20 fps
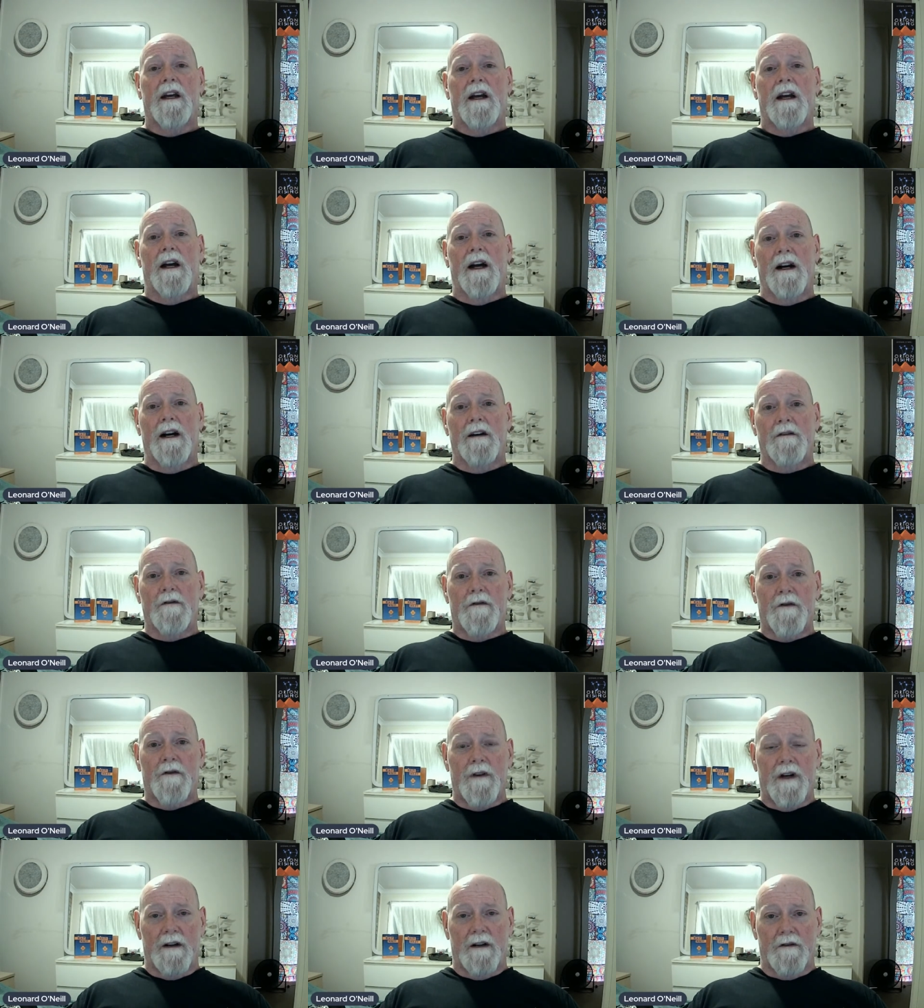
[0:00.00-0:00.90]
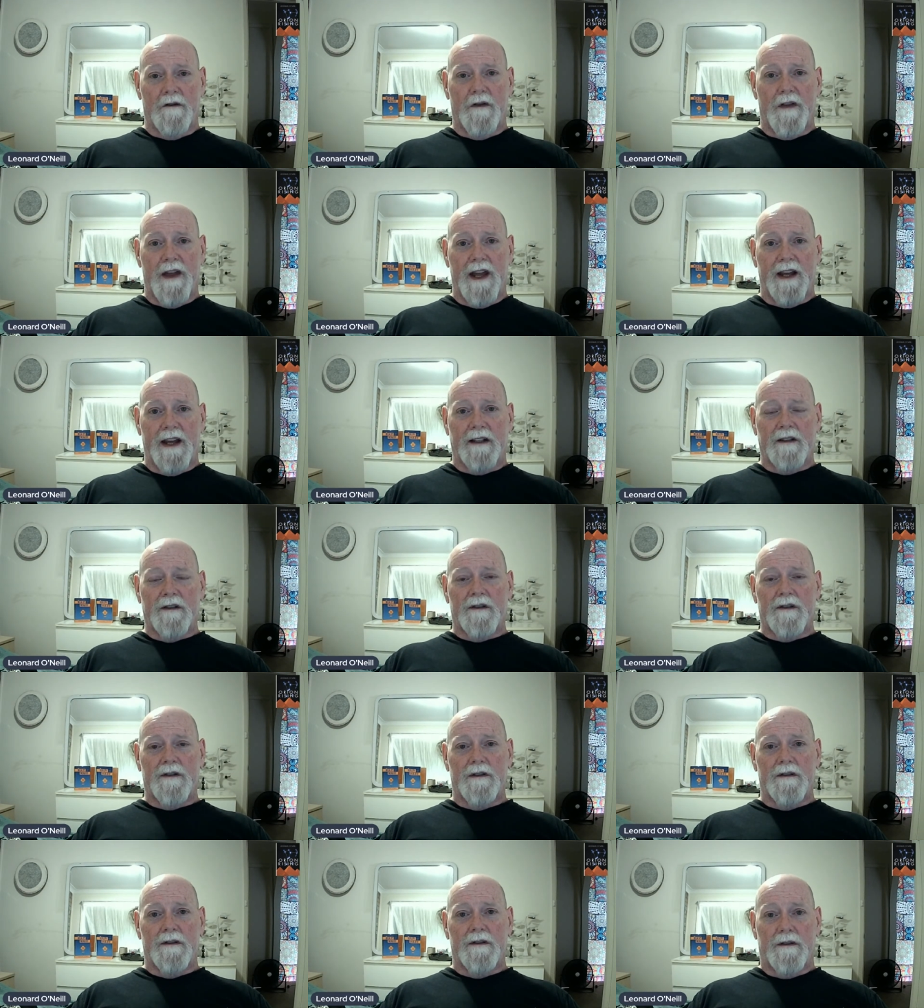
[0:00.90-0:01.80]
of things
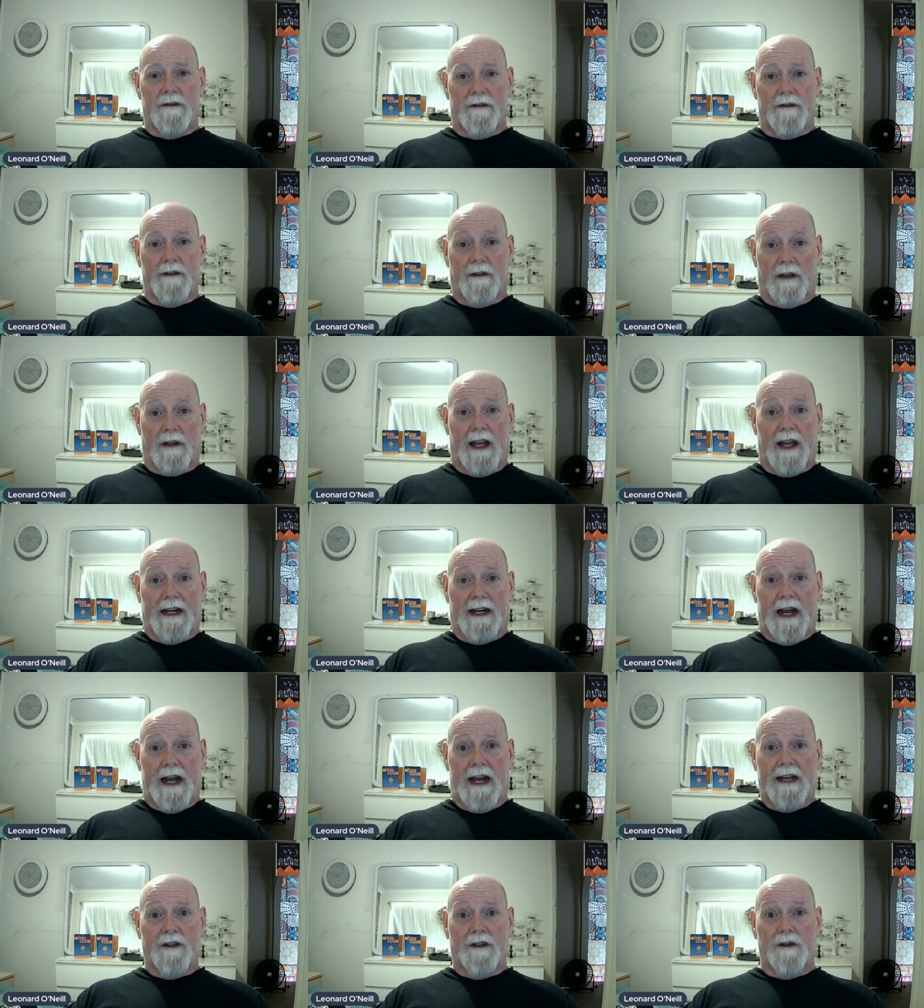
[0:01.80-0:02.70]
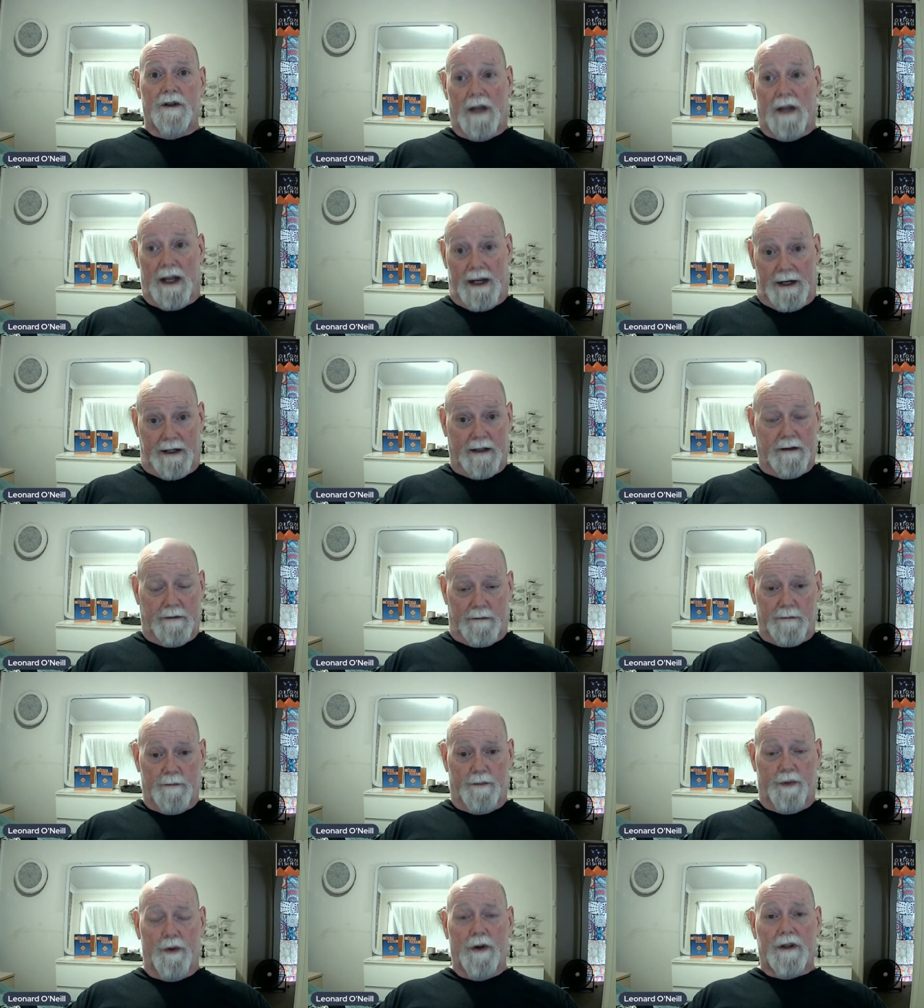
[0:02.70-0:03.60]
like I do, like
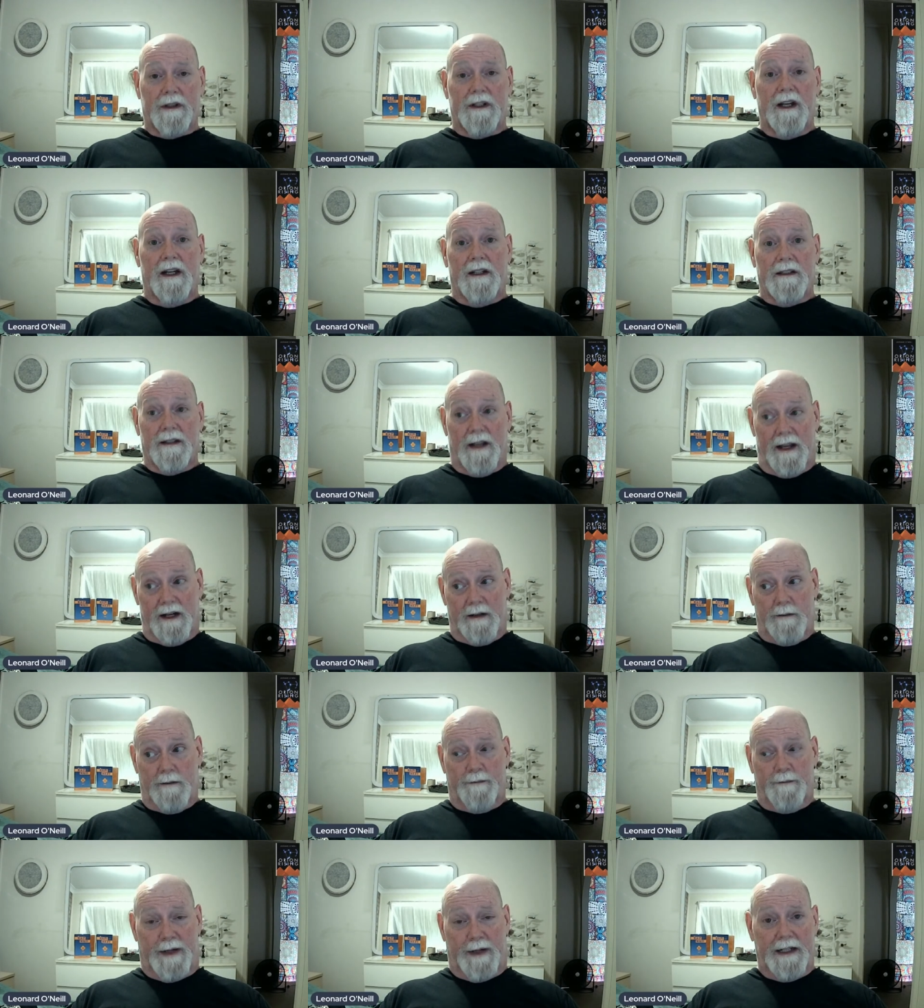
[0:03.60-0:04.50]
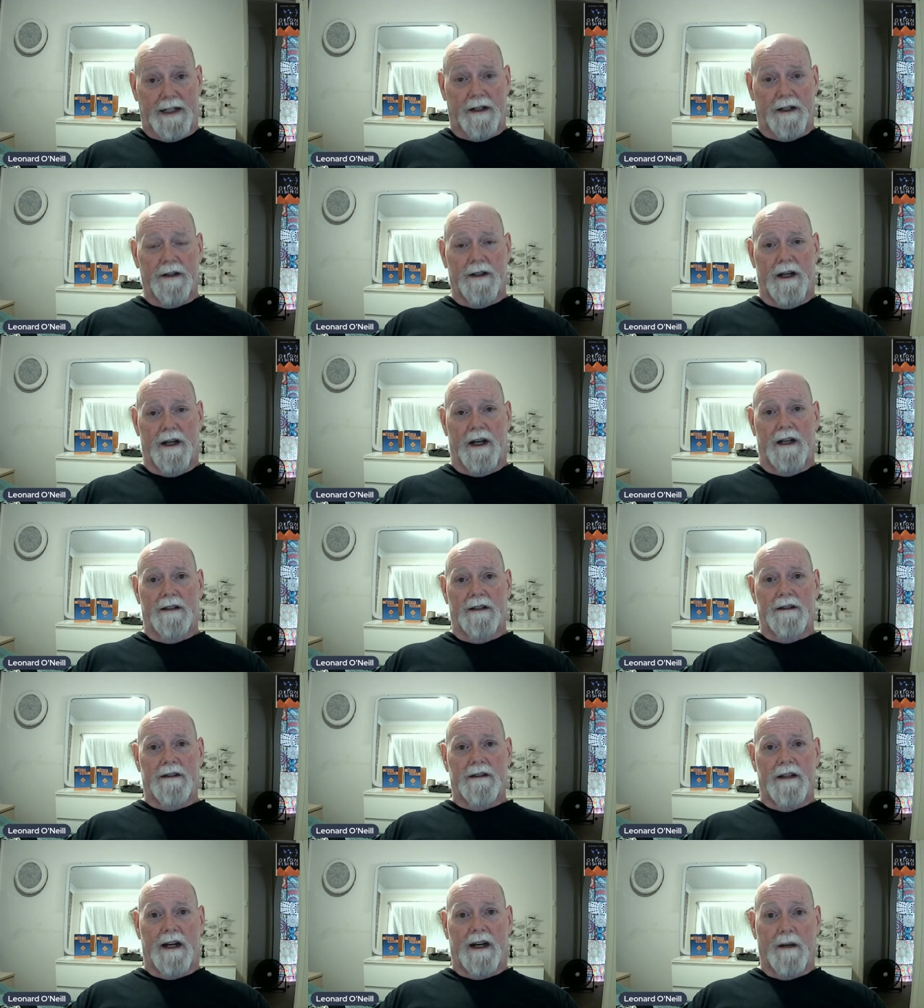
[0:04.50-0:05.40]
Brooke does, like Peter
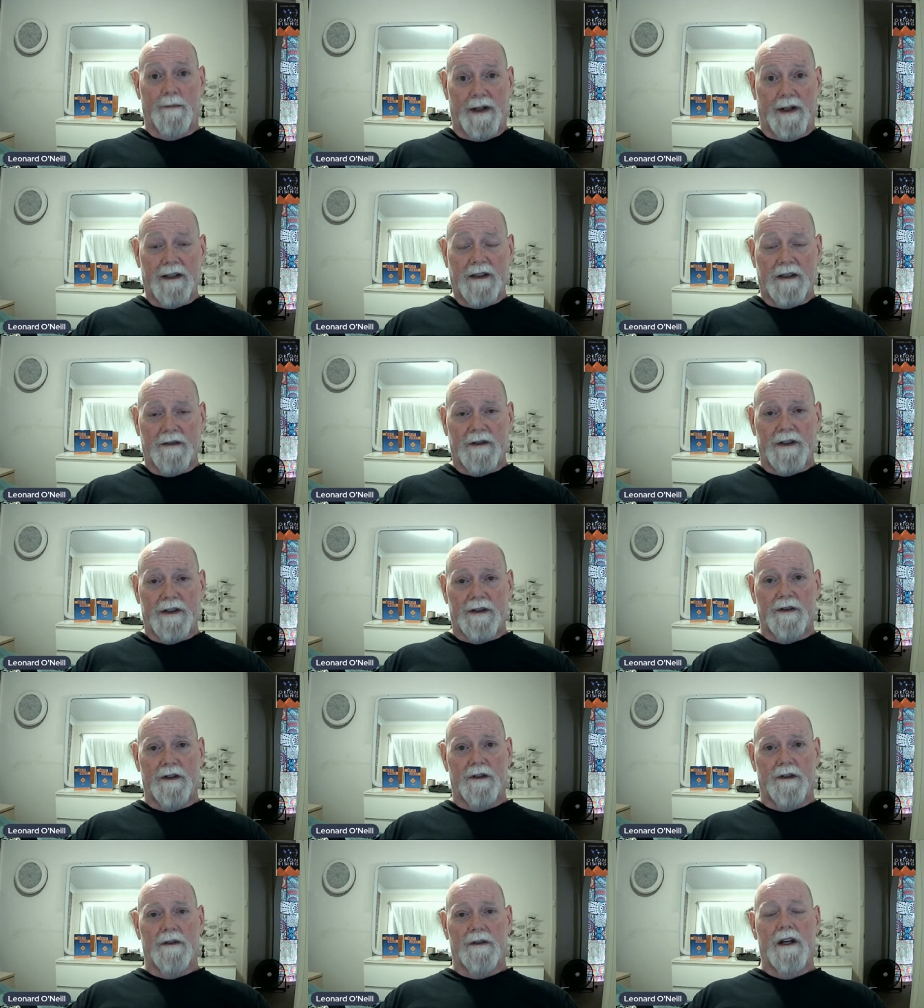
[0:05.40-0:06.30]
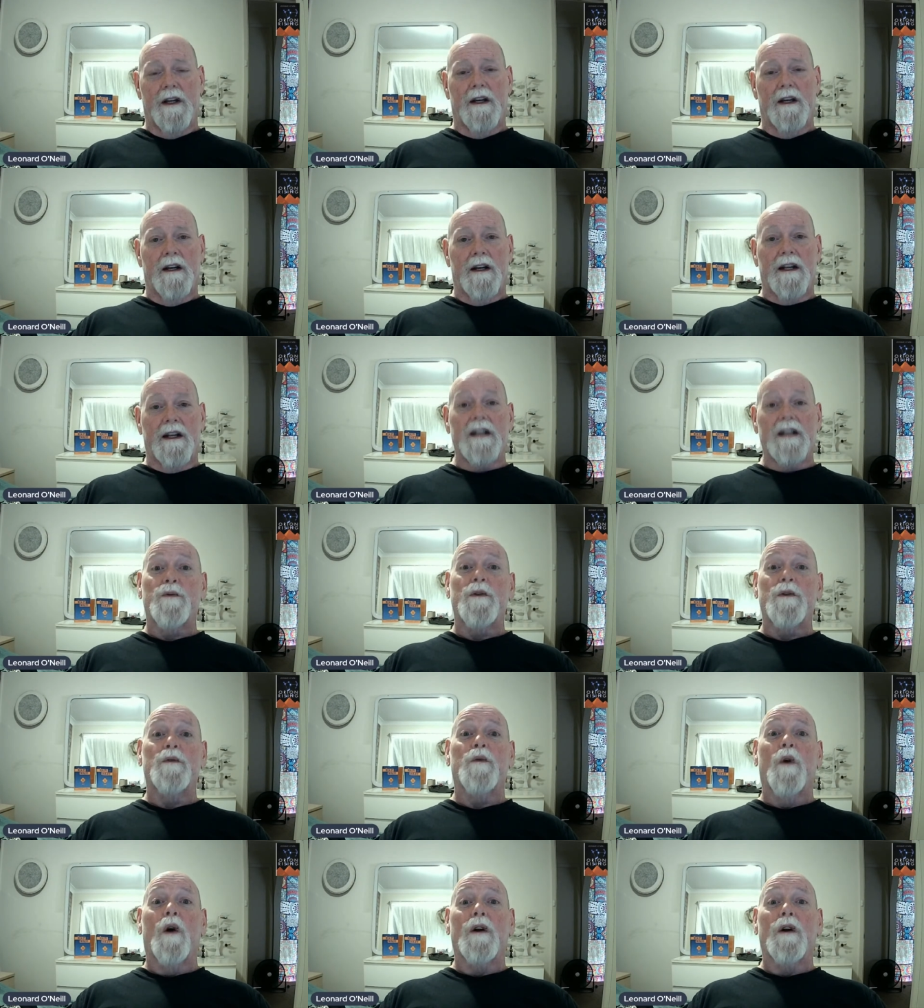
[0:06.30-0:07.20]
does, like a bunch of us do, because we
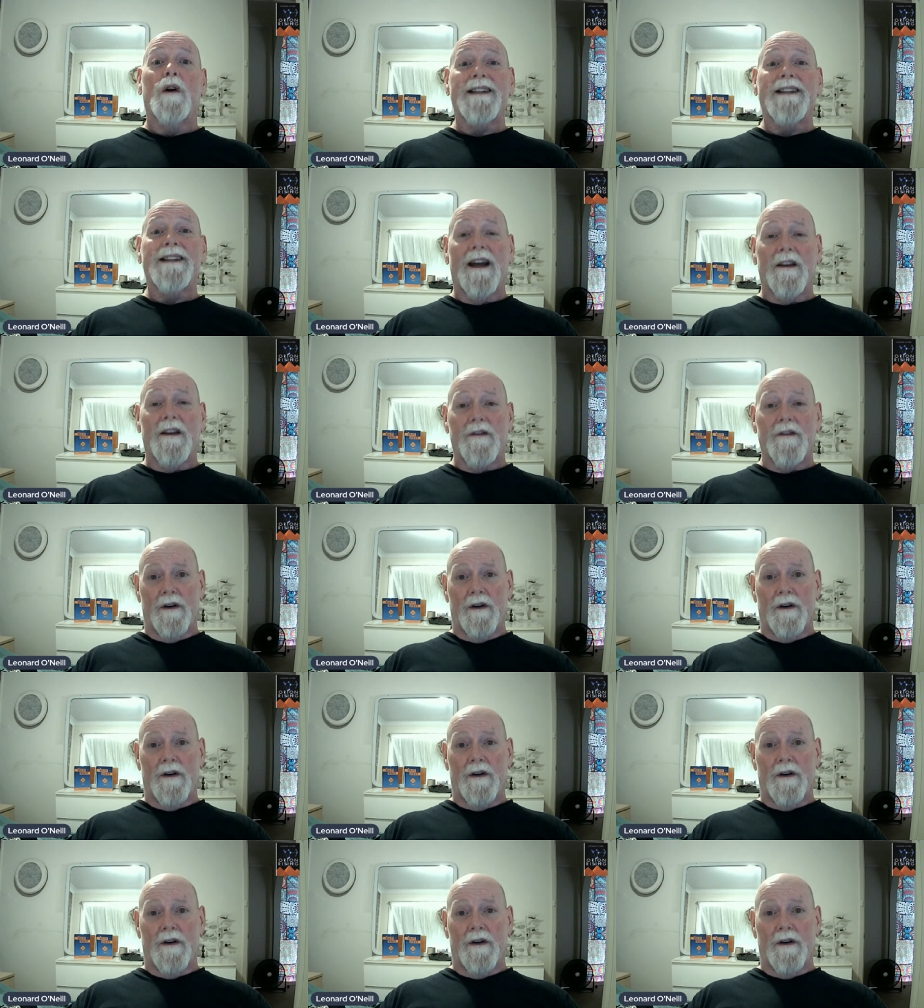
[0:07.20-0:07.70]
were all together